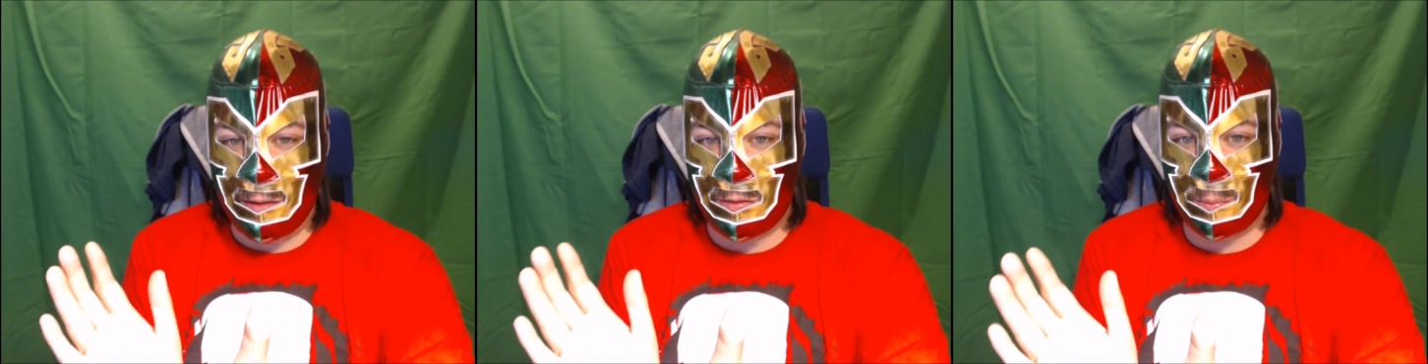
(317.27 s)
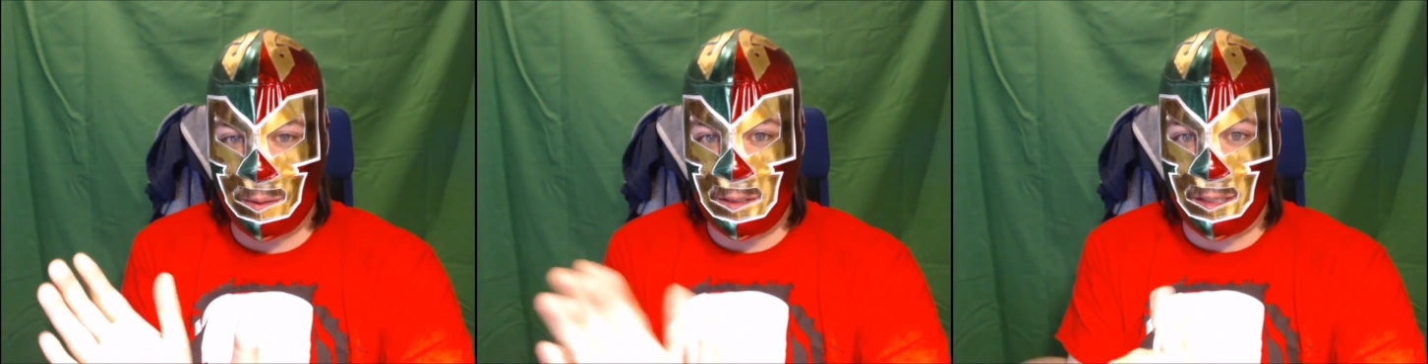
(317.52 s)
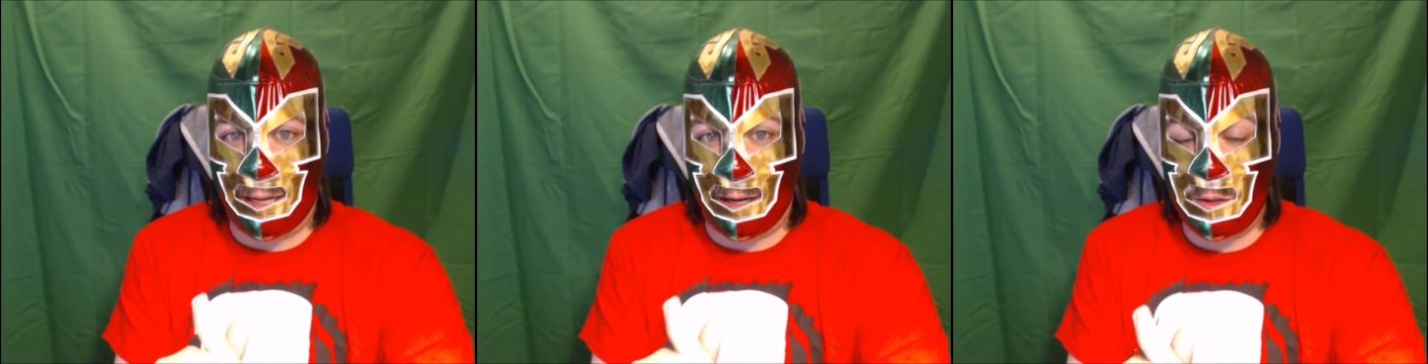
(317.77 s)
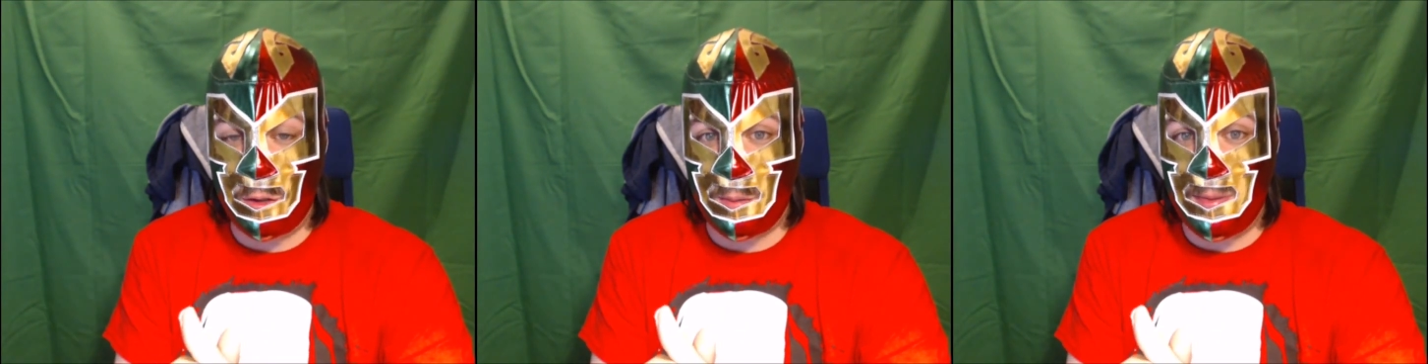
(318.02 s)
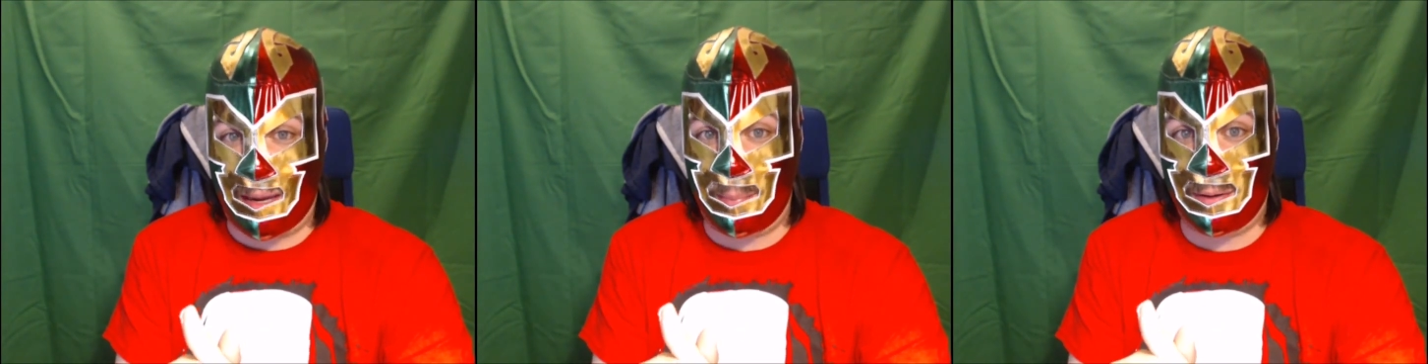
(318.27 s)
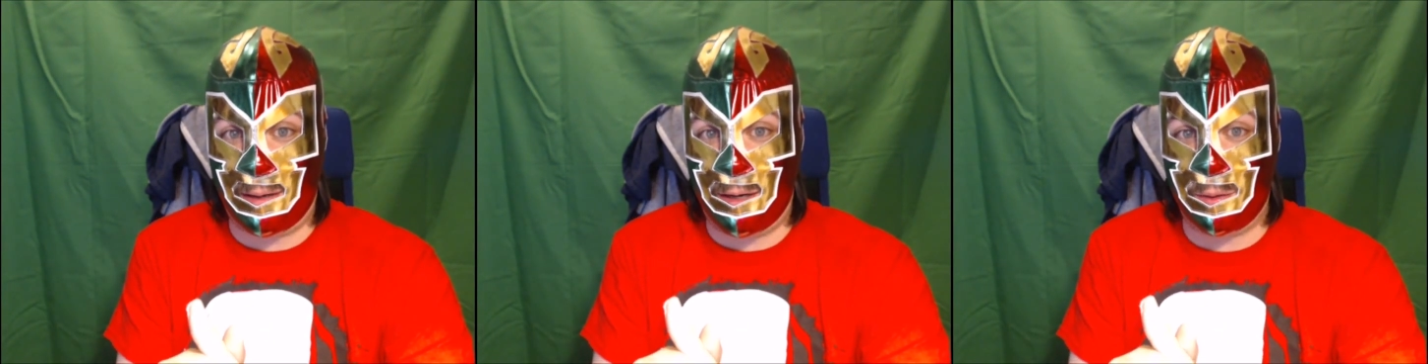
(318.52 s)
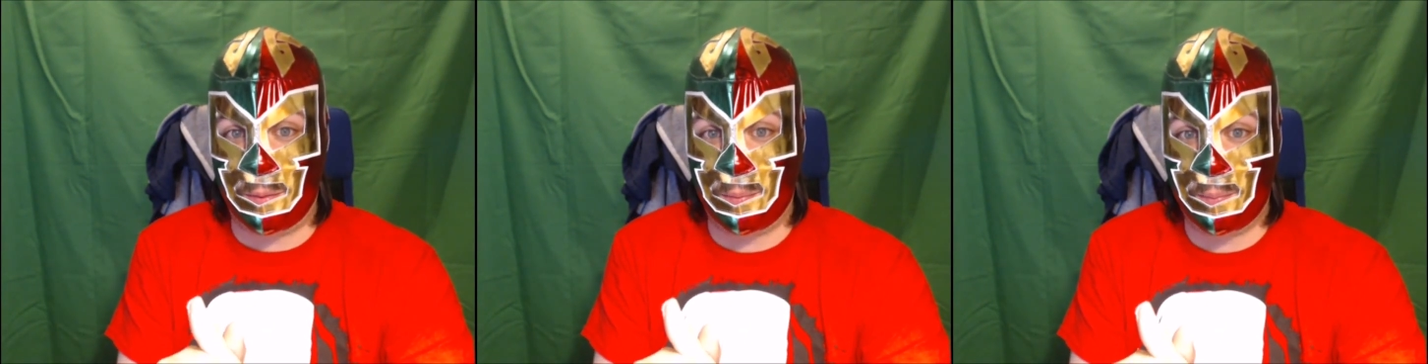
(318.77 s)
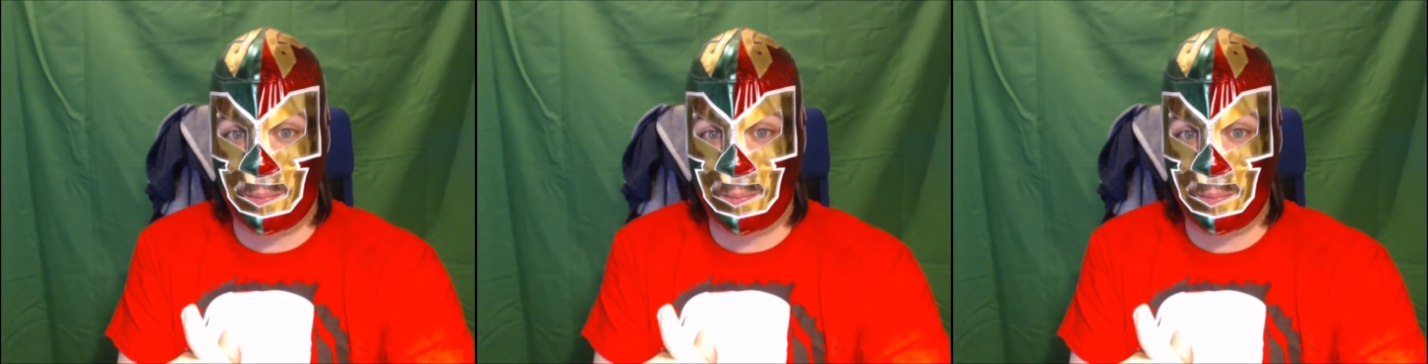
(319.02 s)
information on how you can pick up your own.